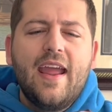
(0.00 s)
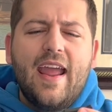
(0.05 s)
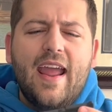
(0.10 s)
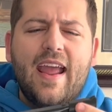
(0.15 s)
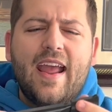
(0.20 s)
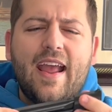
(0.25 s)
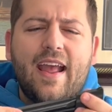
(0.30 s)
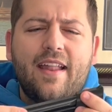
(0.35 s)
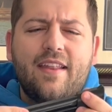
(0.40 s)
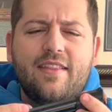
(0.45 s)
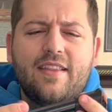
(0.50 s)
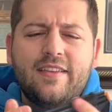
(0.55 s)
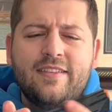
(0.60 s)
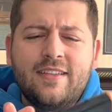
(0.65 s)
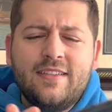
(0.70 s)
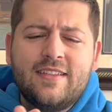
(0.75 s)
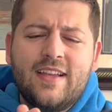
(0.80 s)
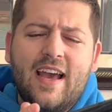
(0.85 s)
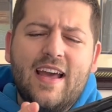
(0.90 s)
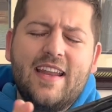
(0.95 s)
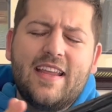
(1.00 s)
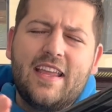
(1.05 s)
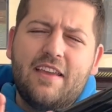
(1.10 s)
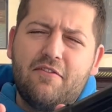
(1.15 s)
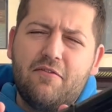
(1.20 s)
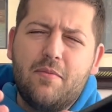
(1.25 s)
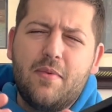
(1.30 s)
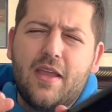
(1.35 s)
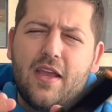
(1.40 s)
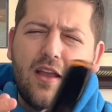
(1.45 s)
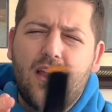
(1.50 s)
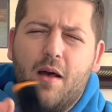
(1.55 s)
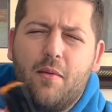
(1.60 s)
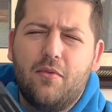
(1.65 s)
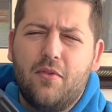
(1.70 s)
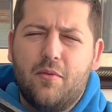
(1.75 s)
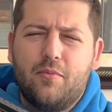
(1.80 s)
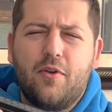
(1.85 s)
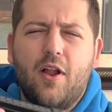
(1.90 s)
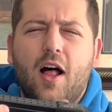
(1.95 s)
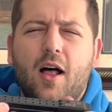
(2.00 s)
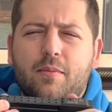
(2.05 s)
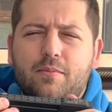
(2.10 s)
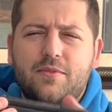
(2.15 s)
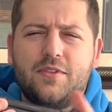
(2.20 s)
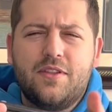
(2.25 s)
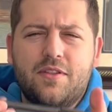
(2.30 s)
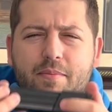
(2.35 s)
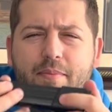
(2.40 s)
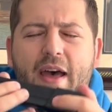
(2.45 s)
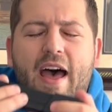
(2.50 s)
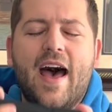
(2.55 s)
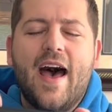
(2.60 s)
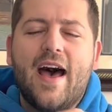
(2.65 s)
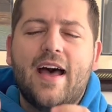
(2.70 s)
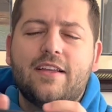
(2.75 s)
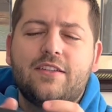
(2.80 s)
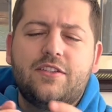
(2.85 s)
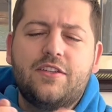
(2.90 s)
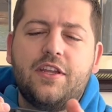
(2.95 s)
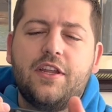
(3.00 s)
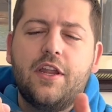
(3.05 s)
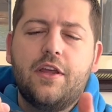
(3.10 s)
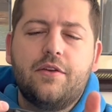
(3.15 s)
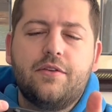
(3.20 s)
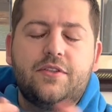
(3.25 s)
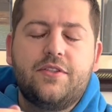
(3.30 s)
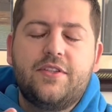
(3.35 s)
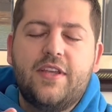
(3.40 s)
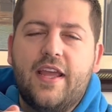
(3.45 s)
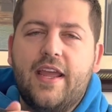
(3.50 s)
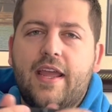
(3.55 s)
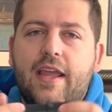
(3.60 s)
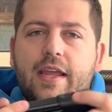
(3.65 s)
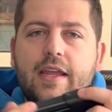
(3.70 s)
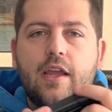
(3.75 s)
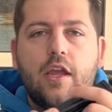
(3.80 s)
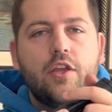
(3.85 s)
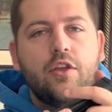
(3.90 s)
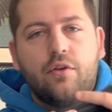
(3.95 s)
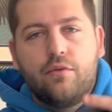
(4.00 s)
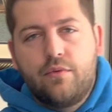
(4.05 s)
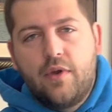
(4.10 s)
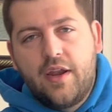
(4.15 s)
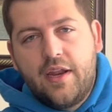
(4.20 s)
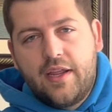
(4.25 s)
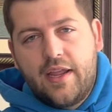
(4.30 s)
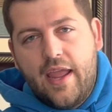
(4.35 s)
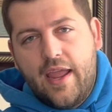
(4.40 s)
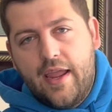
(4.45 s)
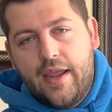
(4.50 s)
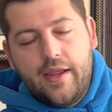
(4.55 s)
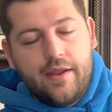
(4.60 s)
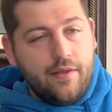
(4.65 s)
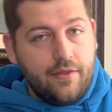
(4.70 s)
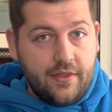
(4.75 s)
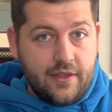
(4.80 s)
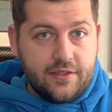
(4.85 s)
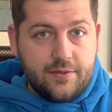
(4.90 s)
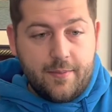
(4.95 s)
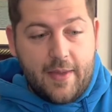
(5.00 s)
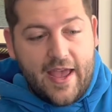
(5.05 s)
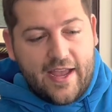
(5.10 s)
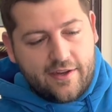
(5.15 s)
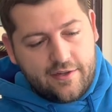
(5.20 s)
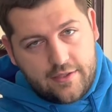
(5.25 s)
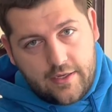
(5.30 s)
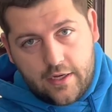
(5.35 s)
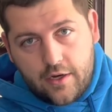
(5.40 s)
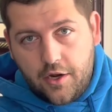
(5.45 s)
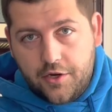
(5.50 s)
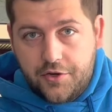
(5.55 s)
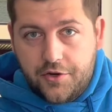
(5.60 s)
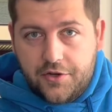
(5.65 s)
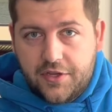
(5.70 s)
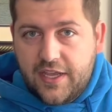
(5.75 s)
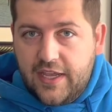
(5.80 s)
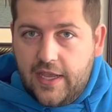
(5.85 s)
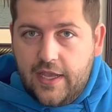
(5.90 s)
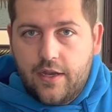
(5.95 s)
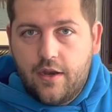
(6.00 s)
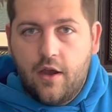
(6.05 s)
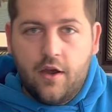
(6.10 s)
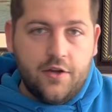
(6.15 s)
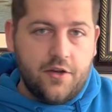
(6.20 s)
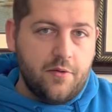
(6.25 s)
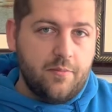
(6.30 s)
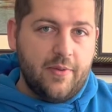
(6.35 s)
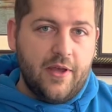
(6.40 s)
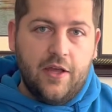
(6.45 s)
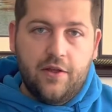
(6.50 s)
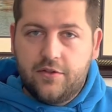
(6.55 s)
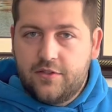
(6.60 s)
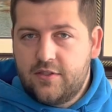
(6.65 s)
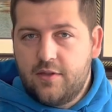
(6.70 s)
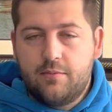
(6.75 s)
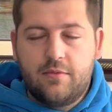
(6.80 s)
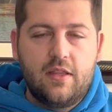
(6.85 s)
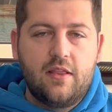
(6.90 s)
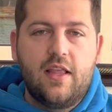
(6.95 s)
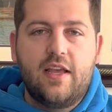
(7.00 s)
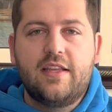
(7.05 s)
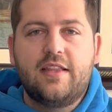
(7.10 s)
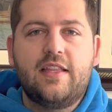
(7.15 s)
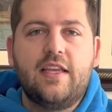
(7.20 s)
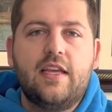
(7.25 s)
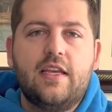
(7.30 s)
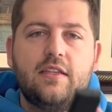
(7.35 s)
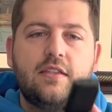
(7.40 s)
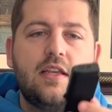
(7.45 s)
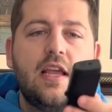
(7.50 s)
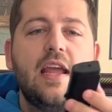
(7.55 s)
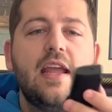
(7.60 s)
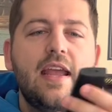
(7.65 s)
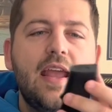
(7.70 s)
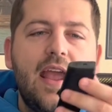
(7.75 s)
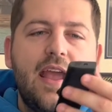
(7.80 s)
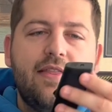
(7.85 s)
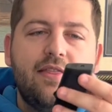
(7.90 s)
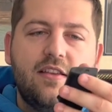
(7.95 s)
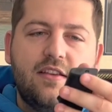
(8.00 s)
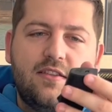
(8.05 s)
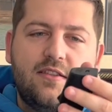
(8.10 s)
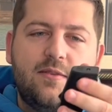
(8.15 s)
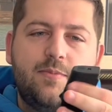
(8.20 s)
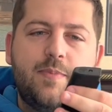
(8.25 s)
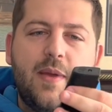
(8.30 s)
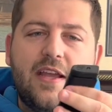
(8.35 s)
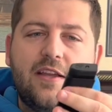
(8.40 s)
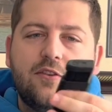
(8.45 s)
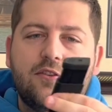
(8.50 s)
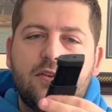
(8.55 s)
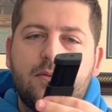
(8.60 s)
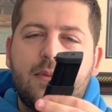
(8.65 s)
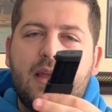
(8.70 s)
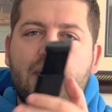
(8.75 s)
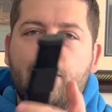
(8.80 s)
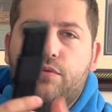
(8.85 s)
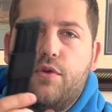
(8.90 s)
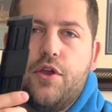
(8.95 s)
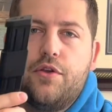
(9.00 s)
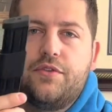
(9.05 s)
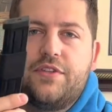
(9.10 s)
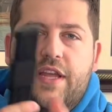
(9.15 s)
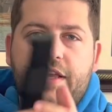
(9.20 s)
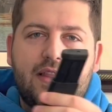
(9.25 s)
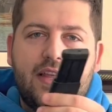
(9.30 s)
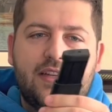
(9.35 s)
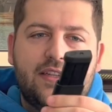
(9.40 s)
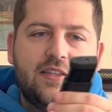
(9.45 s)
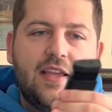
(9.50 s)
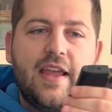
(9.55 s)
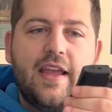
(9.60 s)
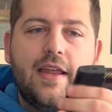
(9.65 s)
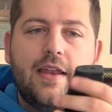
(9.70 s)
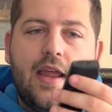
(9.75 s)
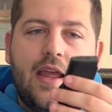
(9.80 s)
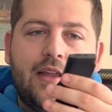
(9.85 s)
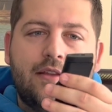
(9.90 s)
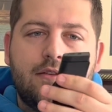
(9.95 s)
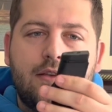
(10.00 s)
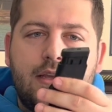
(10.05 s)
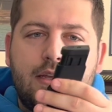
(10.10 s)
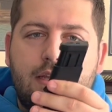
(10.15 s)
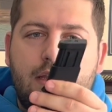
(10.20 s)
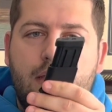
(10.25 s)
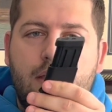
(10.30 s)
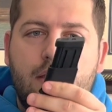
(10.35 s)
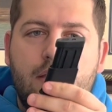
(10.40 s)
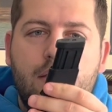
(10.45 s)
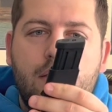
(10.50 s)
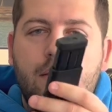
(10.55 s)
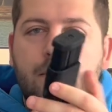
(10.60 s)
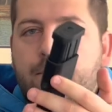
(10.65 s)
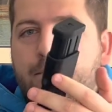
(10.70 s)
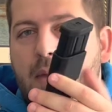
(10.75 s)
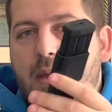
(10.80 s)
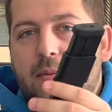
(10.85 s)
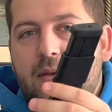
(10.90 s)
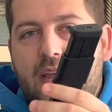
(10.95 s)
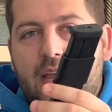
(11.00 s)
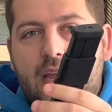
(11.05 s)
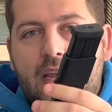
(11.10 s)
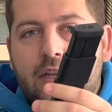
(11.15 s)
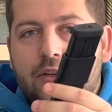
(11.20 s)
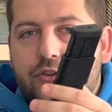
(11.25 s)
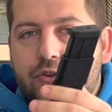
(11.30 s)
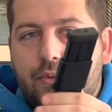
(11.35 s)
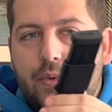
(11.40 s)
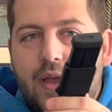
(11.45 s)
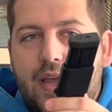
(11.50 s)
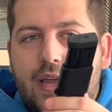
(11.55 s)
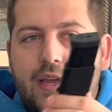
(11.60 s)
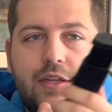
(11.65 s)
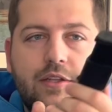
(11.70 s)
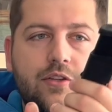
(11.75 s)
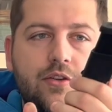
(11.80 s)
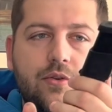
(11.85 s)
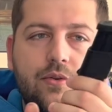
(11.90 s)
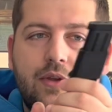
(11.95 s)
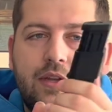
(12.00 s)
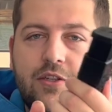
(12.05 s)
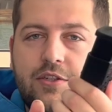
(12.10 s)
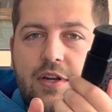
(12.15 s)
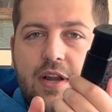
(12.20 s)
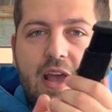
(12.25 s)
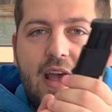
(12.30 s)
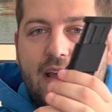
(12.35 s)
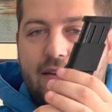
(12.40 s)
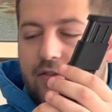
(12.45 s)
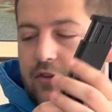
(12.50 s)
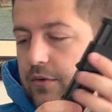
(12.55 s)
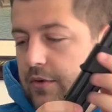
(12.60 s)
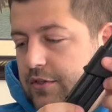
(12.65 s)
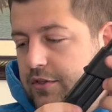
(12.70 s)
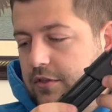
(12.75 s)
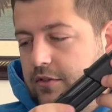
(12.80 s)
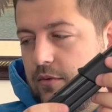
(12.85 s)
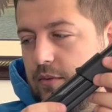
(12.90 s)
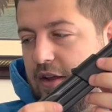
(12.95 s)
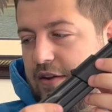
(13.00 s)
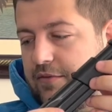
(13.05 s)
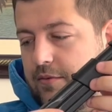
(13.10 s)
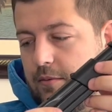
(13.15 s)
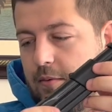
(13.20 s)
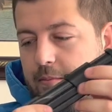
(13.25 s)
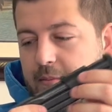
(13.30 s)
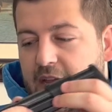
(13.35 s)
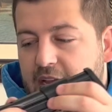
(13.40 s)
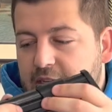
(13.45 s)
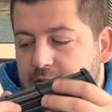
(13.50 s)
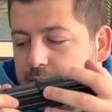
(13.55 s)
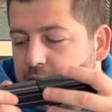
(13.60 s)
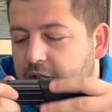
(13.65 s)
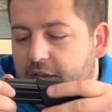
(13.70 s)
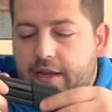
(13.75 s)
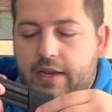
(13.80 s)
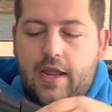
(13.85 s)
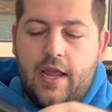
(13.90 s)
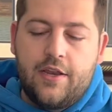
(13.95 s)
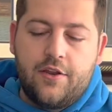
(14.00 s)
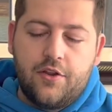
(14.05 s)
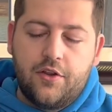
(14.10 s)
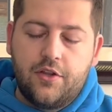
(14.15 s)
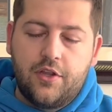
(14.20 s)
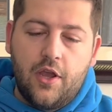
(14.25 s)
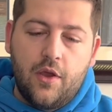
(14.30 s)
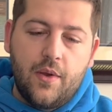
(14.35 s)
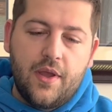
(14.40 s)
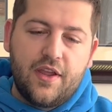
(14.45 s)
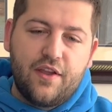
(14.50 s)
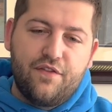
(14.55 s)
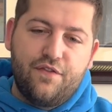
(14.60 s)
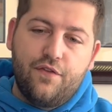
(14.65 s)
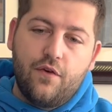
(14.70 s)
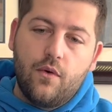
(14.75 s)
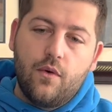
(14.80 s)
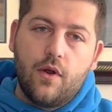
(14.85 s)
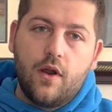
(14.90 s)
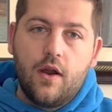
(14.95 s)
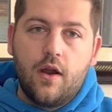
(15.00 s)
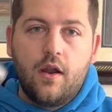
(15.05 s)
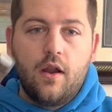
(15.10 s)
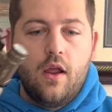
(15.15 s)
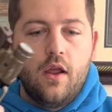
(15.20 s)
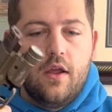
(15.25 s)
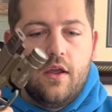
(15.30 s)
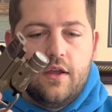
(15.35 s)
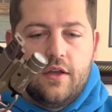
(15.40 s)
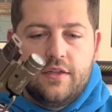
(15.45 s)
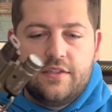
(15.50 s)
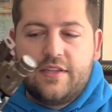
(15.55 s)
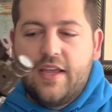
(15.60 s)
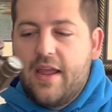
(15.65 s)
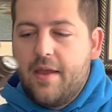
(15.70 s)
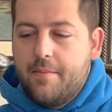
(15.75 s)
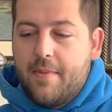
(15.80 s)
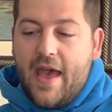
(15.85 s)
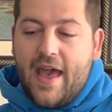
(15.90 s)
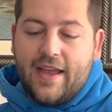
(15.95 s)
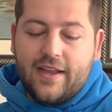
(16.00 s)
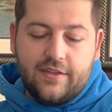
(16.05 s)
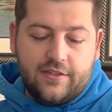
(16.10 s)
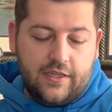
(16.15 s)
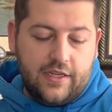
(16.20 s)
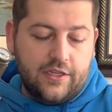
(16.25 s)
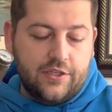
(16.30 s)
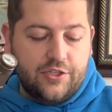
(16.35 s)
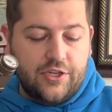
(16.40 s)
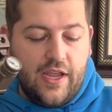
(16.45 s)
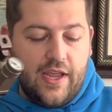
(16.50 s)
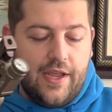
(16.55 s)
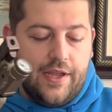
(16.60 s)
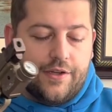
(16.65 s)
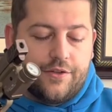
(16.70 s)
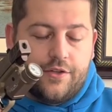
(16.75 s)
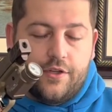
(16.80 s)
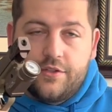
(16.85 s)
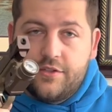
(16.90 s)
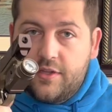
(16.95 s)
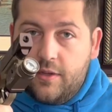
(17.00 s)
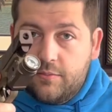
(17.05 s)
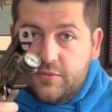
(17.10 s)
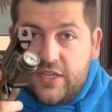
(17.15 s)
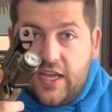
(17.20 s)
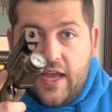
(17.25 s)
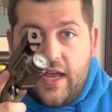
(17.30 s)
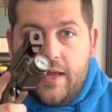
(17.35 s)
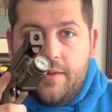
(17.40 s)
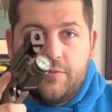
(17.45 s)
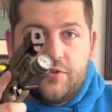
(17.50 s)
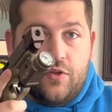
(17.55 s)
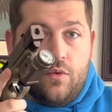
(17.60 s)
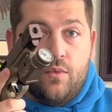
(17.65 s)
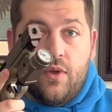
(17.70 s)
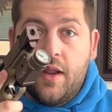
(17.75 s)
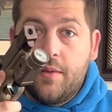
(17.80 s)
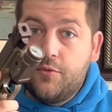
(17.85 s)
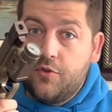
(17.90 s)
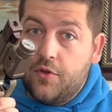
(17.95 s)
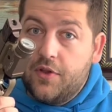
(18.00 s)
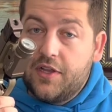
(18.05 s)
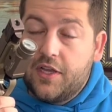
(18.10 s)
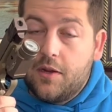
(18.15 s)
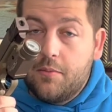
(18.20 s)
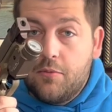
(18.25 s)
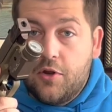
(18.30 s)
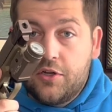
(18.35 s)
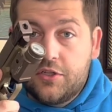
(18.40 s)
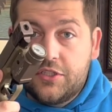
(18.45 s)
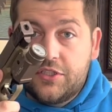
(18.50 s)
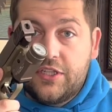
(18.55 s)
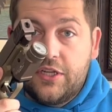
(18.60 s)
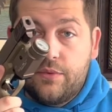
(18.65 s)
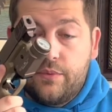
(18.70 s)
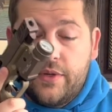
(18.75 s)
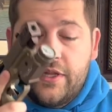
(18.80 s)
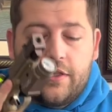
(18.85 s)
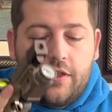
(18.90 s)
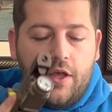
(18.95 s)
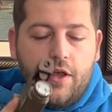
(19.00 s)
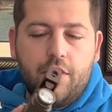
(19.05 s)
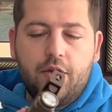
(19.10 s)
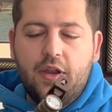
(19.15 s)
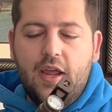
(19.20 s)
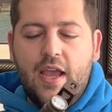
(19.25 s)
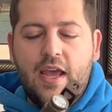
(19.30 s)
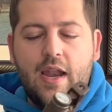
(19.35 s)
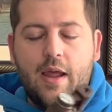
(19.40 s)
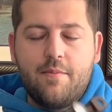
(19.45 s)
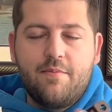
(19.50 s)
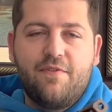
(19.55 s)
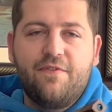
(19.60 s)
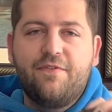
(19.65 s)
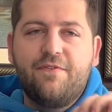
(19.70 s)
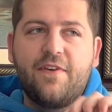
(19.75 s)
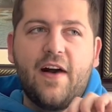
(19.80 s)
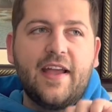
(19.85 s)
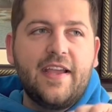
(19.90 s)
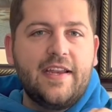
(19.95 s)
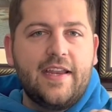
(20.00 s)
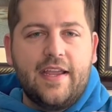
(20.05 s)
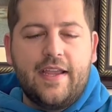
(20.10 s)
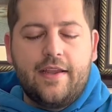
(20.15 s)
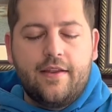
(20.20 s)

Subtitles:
And this has kind of given me a couple of problems in the past. You know, say you're running this magazine on your kit, on your belt, something like this, and the spacer may rotate. Like say it's like maybe an inch away, 1.5 inches, 2 inches away from the base plate, and you're going for, say, a magazine change. Sometimes when I'm doing an emergency reload and I'm fighting,